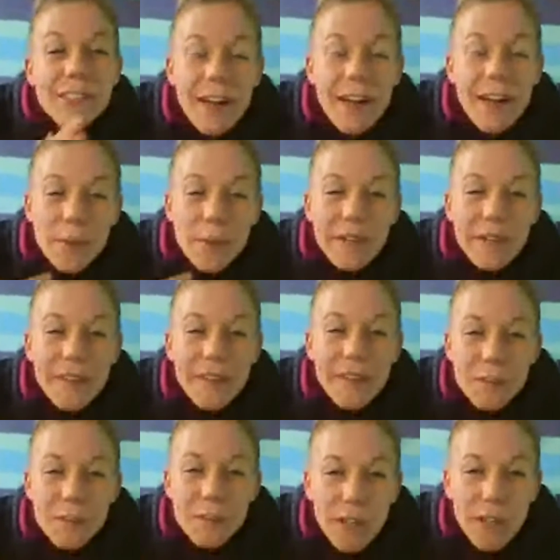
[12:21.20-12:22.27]
So
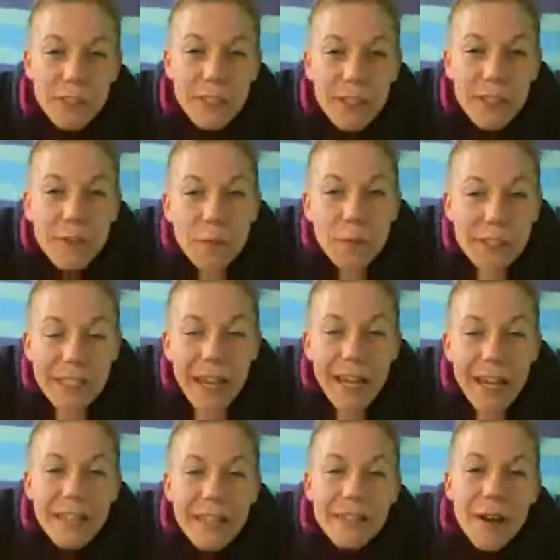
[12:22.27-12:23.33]
seriously, everybody that is
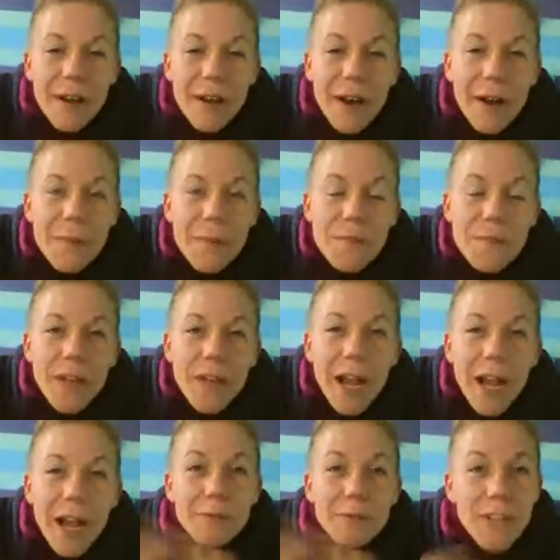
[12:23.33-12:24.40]
watching, once again,
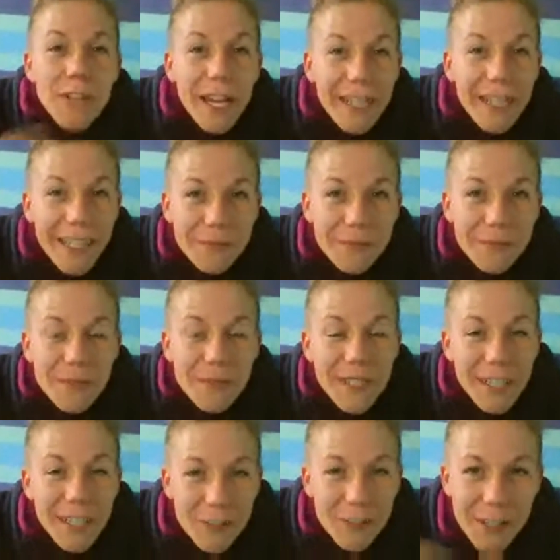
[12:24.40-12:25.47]
I am
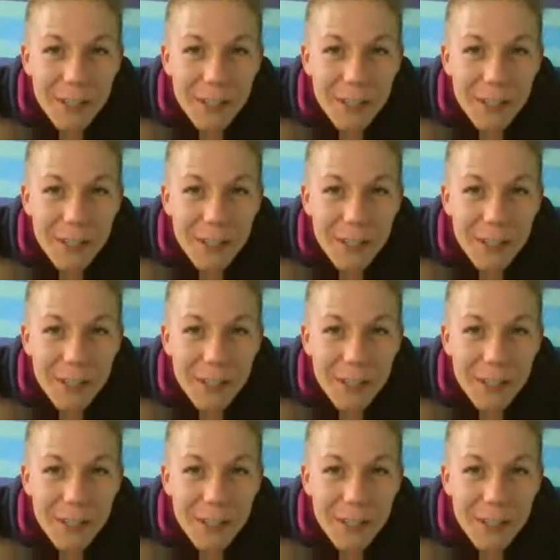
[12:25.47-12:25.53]
Jenny,